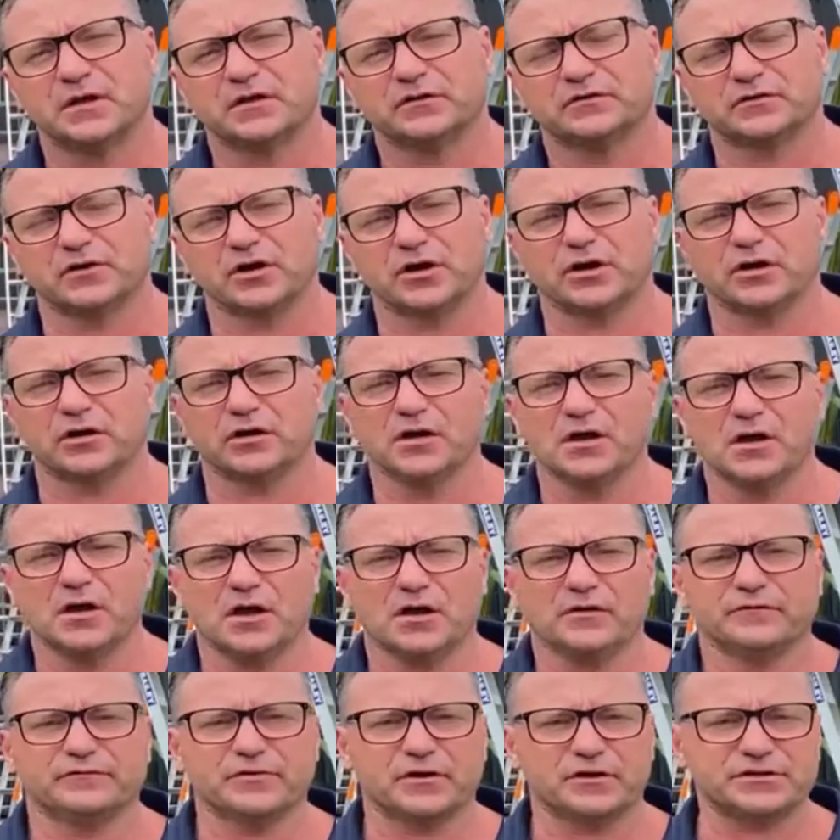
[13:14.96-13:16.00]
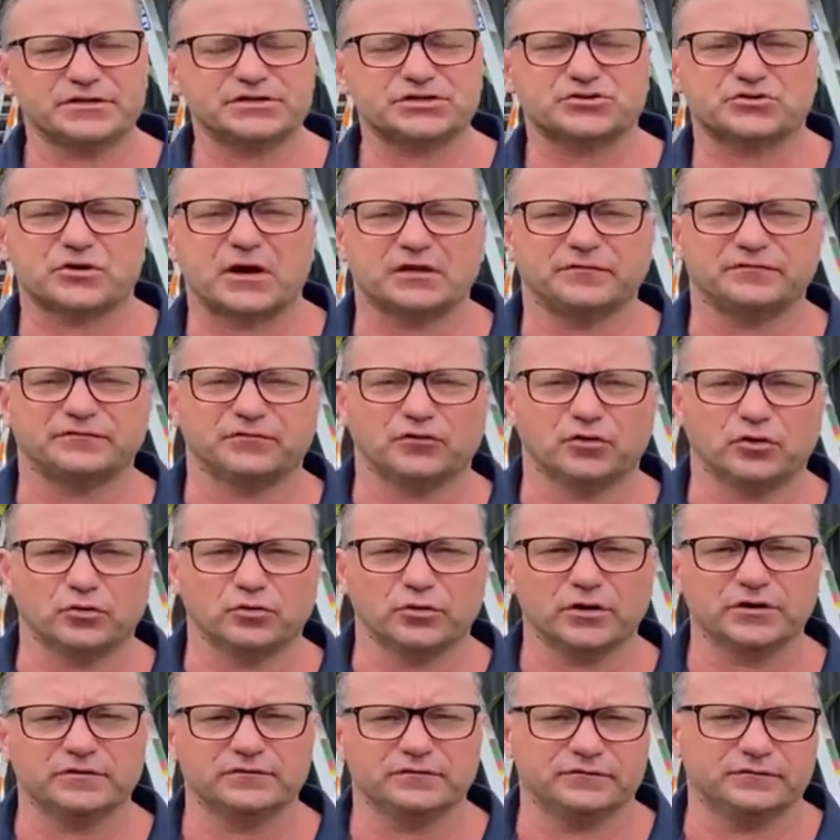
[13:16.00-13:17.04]
So very
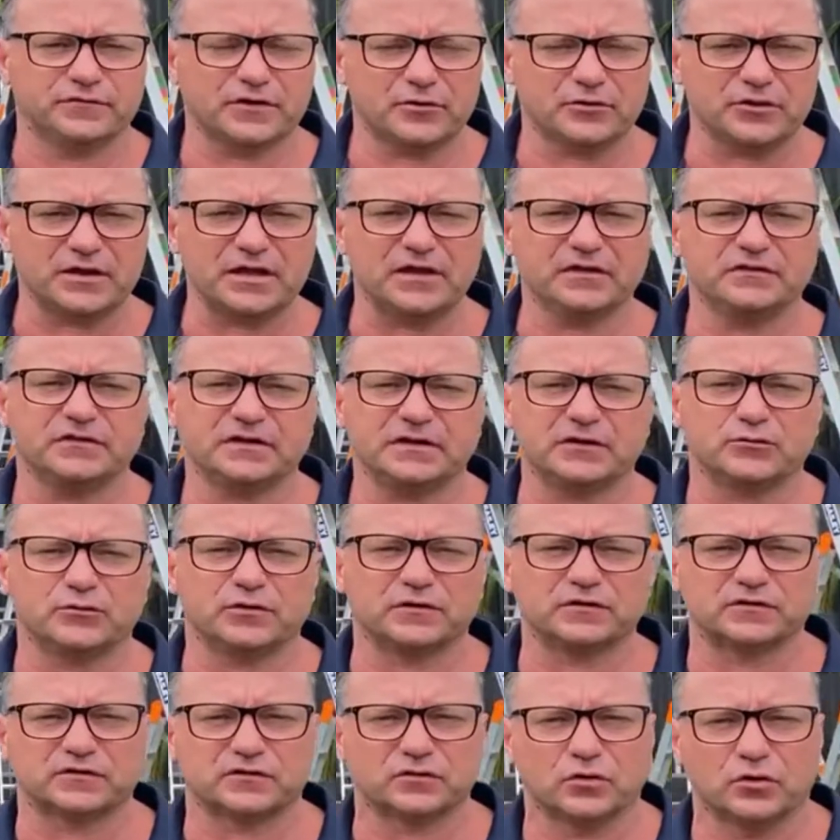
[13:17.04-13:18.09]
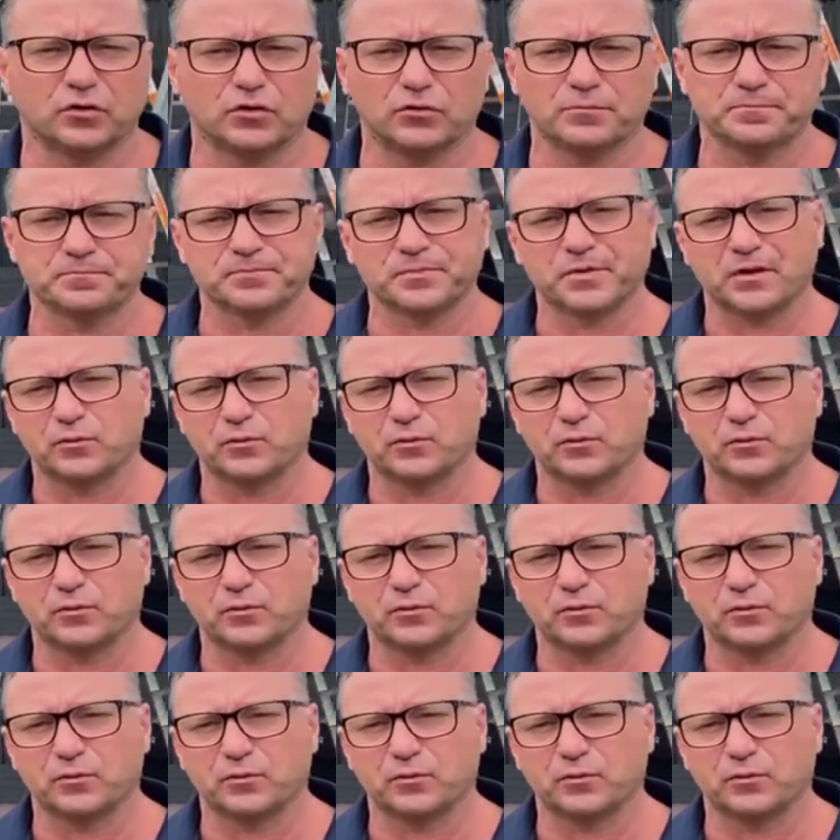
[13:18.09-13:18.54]
straightforward, very easy to install.